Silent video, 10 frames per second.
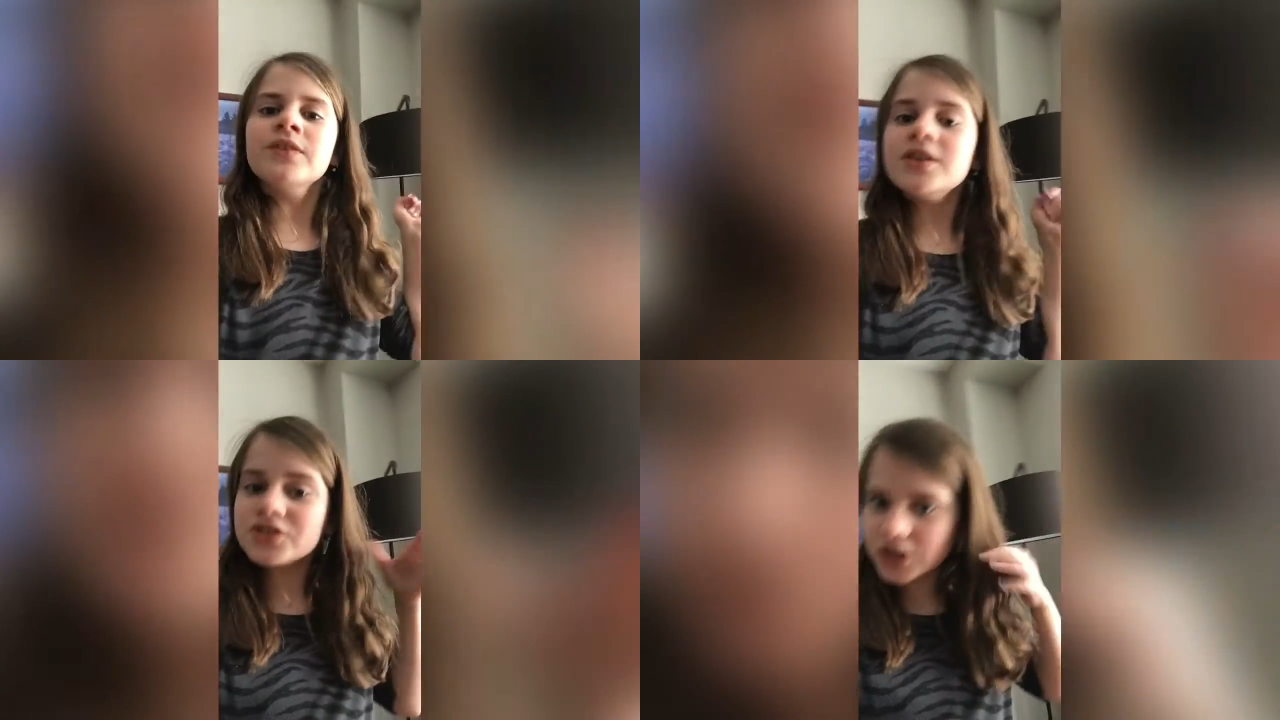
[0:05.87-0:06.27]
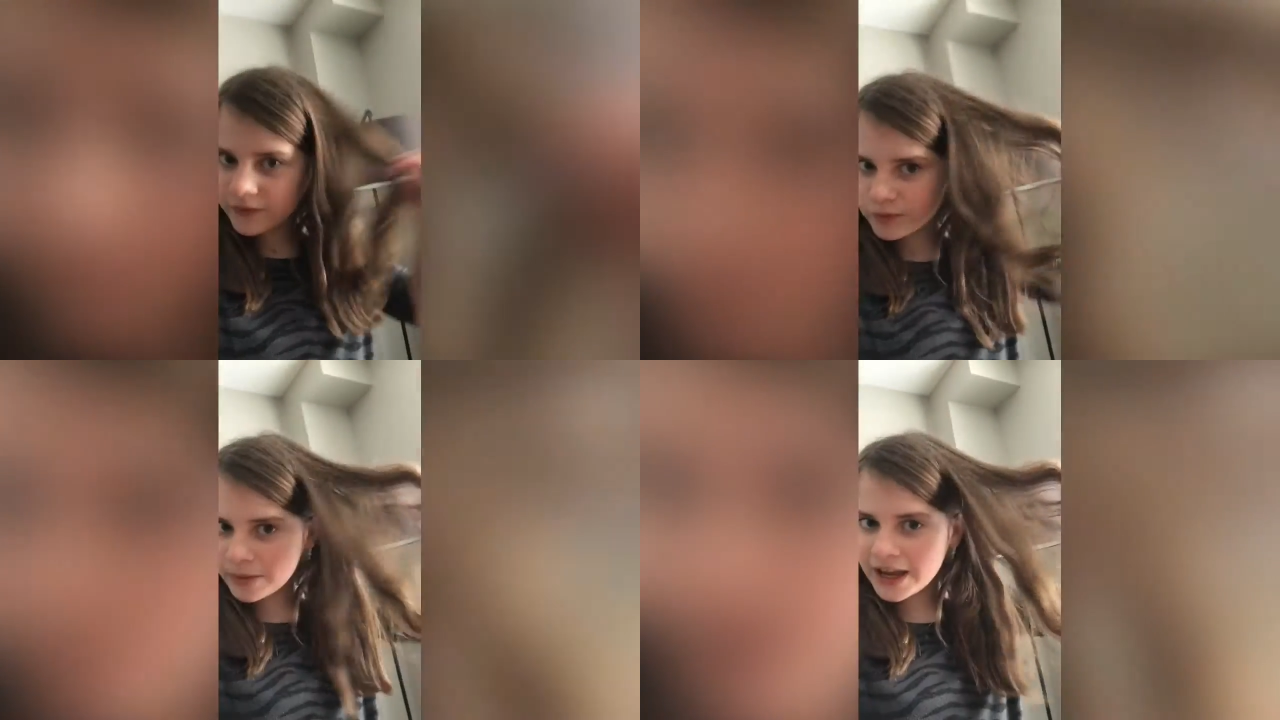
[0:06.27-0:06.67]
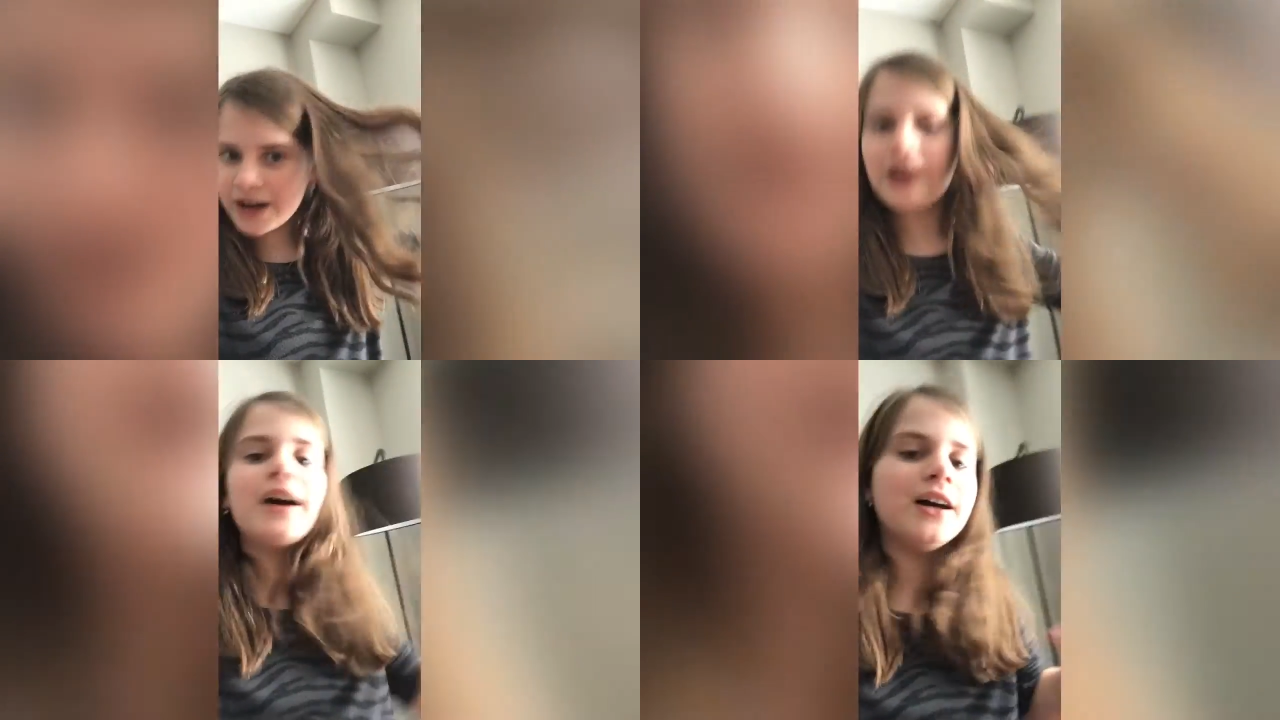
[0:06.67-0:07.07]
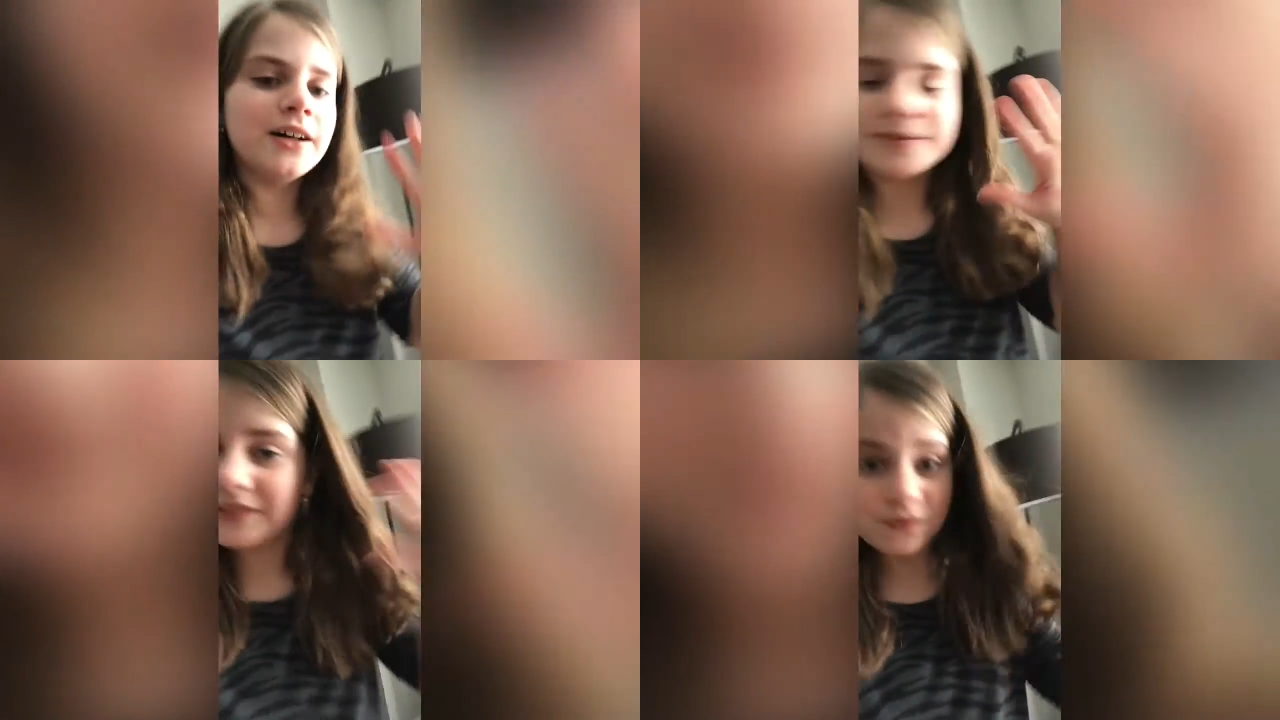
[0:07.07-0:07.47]
sorry for my hair,
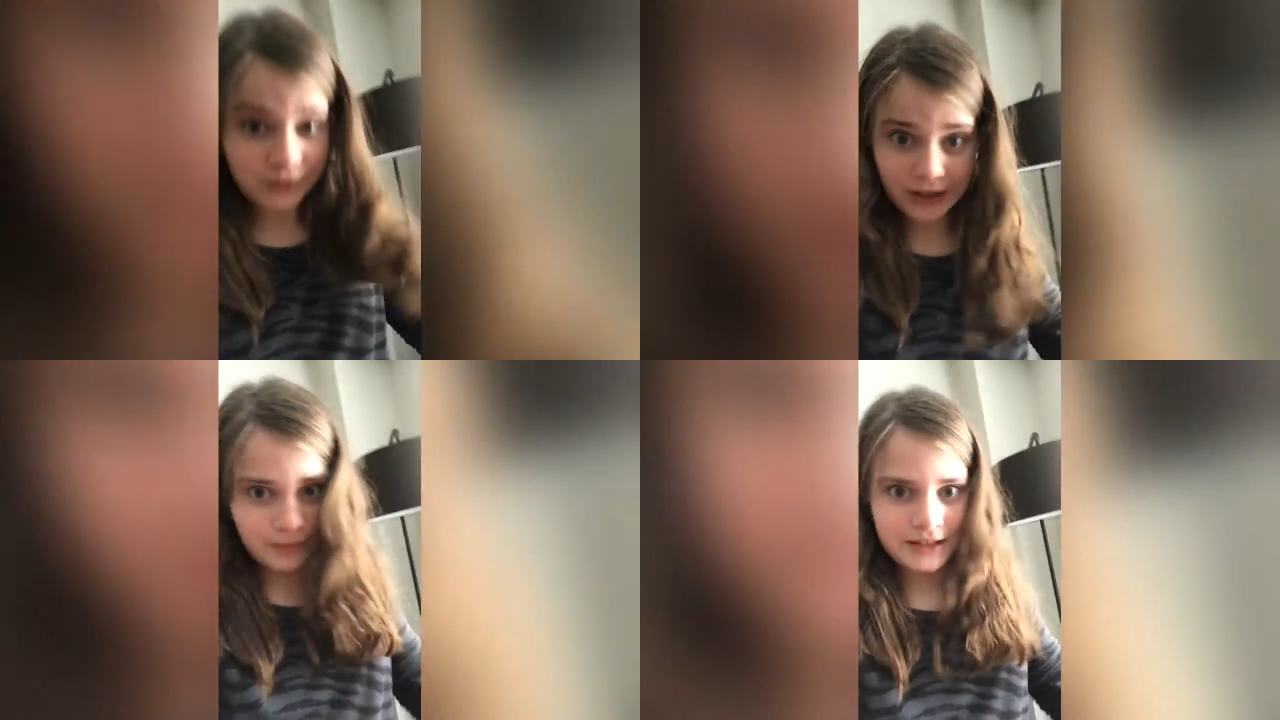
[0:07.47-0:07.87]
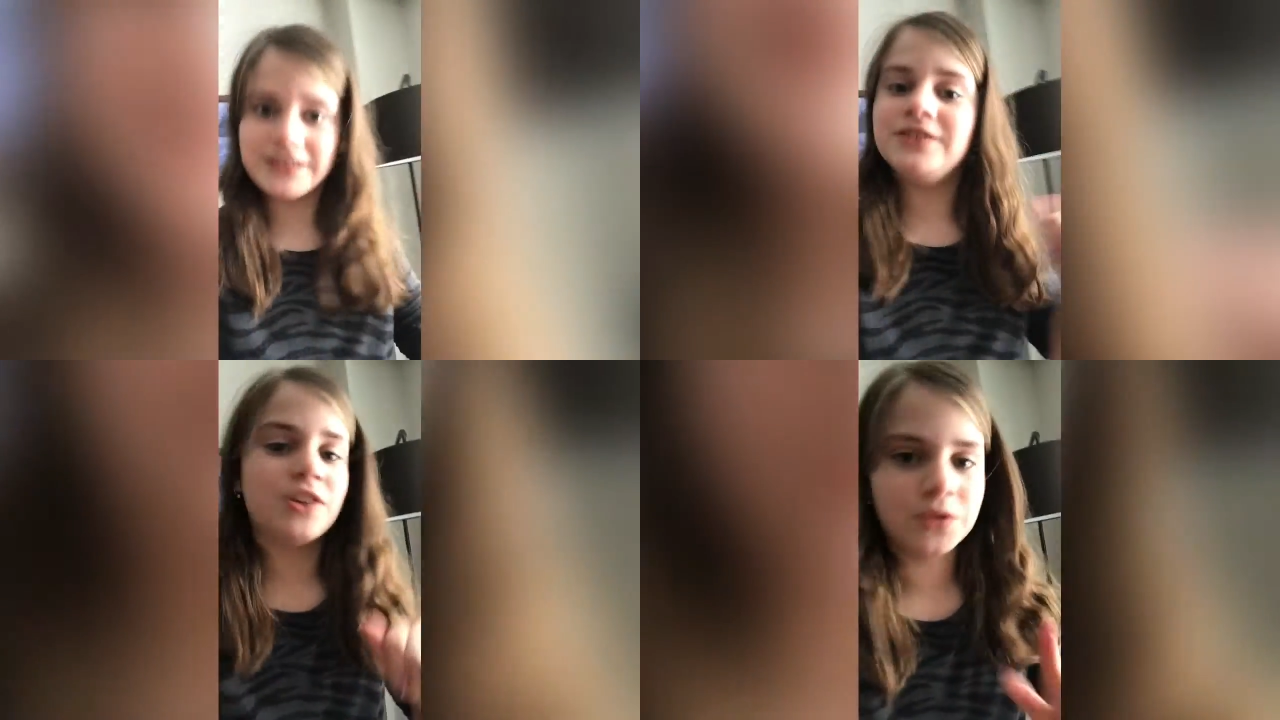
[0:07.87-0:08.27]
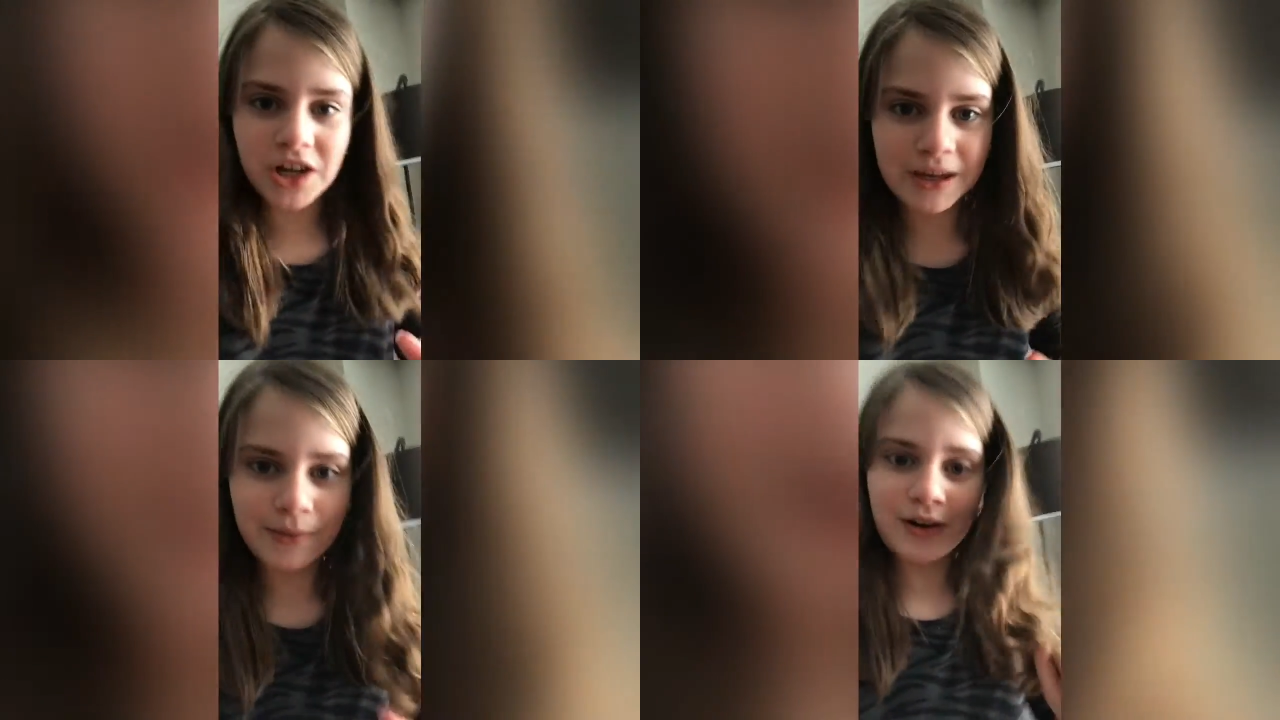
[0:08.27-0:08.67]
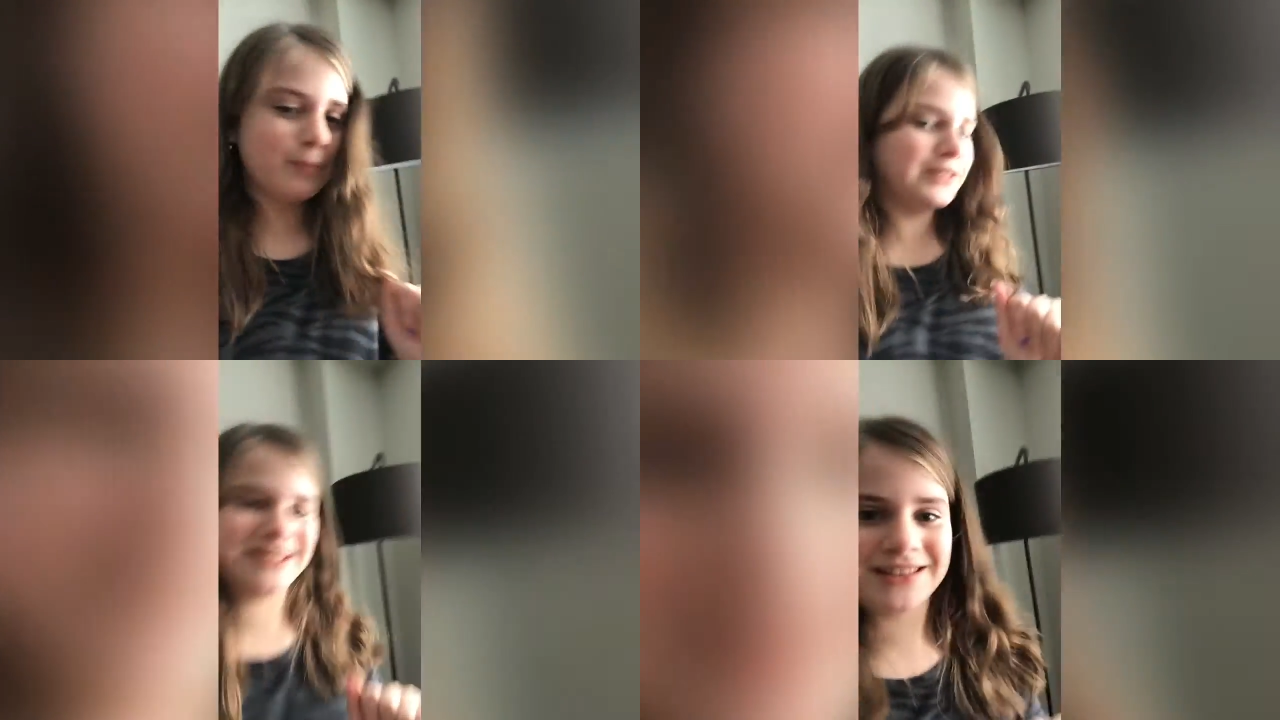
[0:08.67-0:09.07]
uh, it's very messy, don't talk about
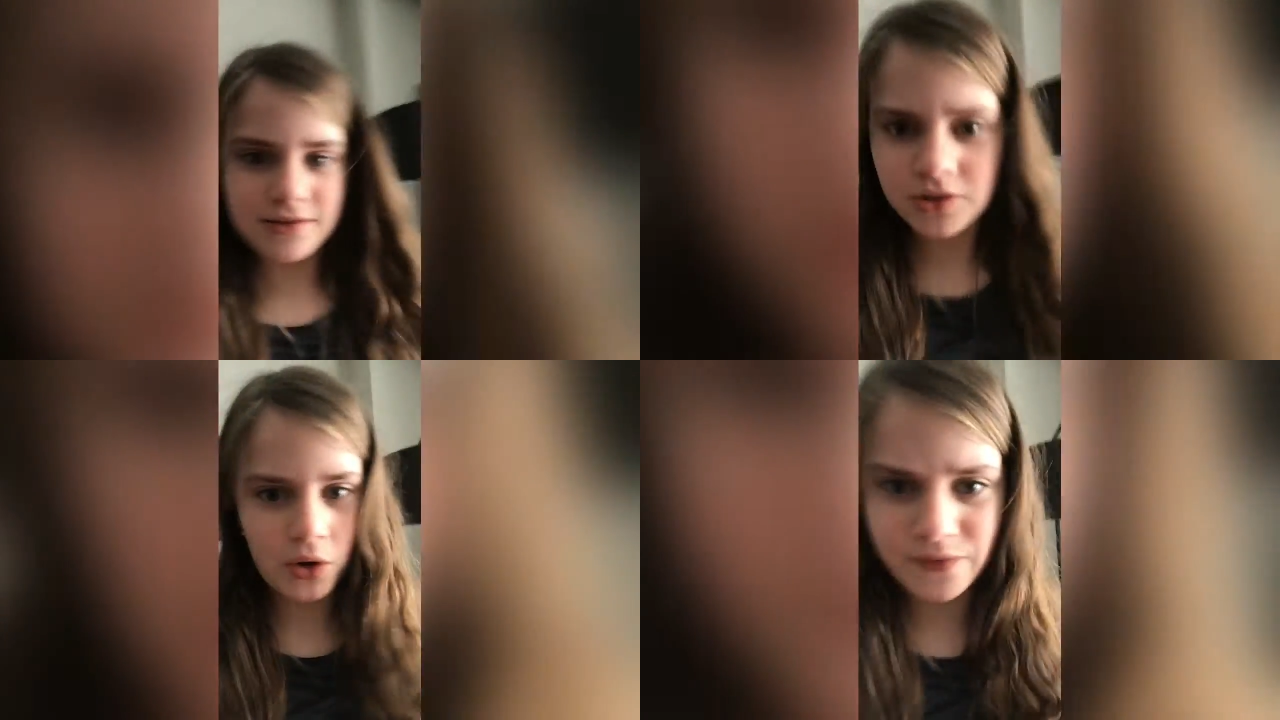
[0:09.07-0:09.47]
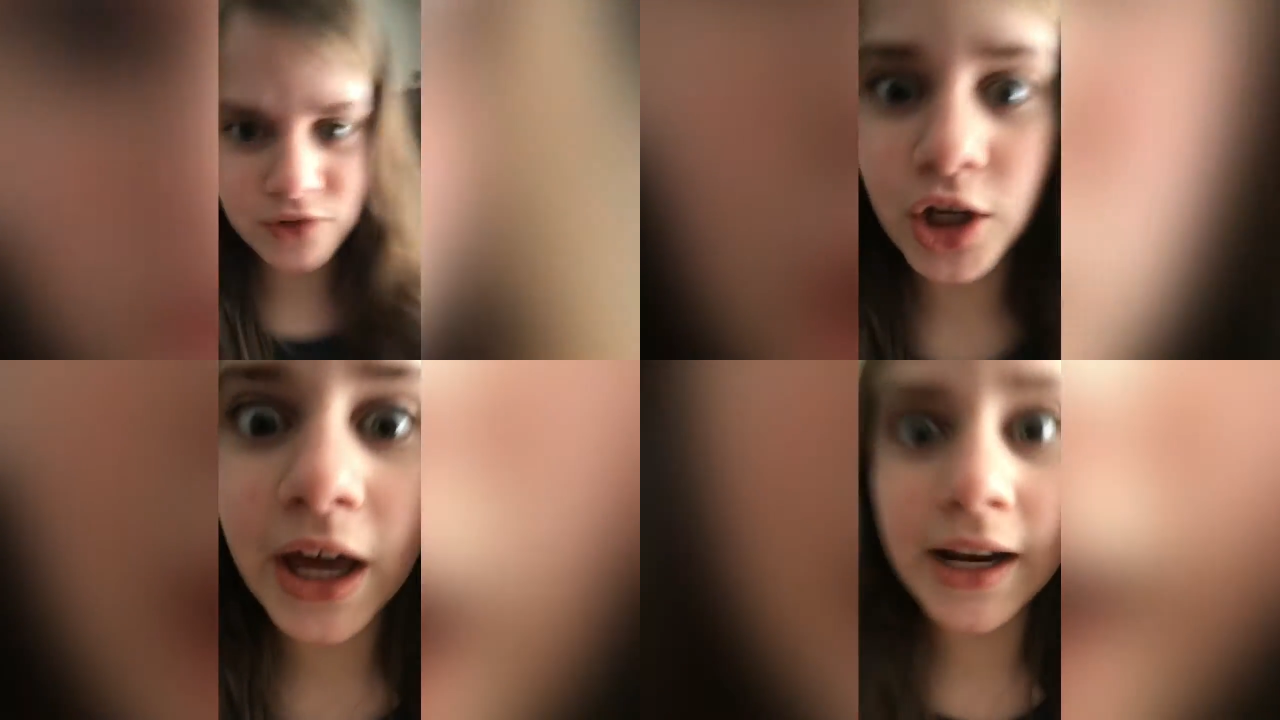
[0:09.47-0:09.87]
it, please, don't even look at